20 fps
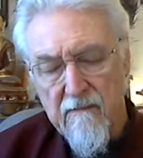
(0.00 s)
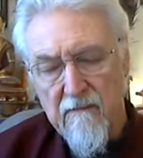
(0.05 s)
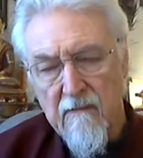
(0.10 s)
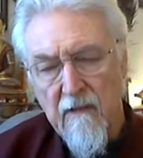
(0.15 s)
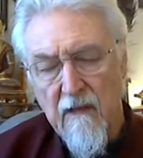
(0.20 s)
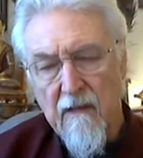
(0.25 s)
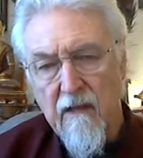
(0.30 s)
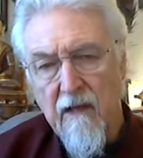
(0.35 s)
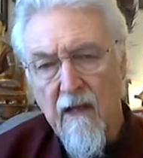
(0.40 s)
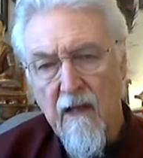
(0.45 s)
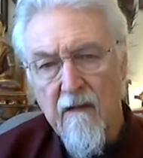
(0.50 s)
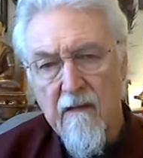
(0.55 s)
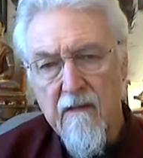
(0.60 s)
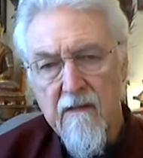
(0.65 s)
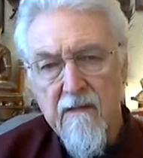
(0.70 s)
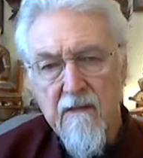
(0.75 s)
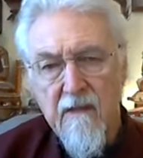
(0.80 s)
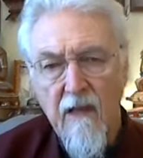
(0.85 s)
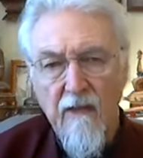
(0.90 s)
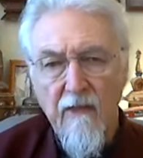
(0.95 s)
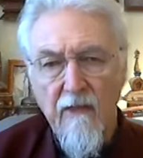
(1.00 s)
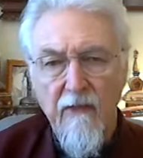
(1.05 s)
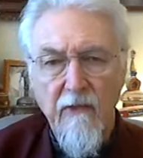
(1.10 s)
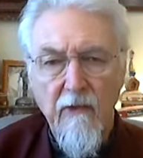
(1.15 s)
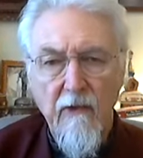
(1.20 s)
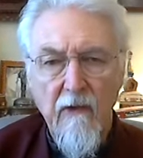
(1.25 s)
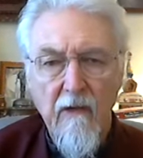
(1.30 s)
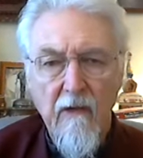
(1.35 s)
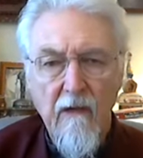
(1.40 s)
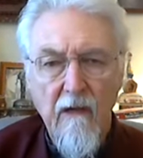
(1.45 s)
Right now it's
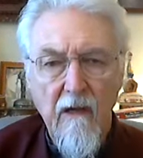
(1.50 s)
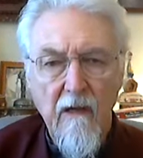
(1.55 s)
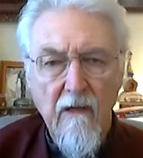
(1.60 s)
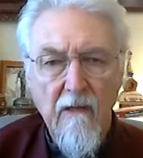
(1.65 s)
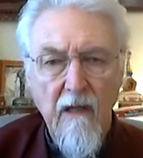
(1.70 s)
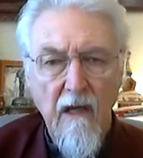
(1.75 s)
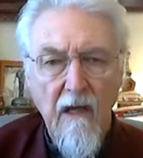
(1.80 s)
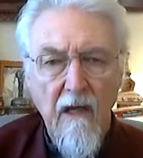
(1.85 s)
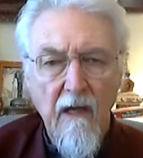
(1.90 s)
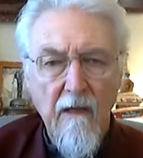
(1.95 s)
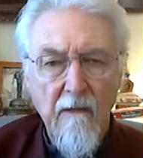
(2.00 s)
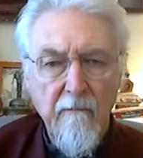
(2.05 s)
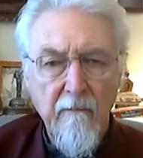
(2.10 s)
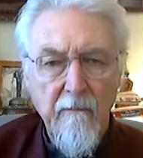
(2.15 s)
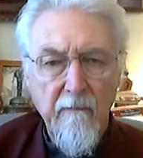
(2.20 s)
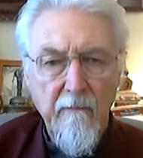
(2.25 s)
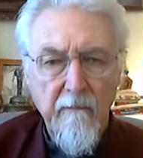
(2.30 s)
10:30 our time.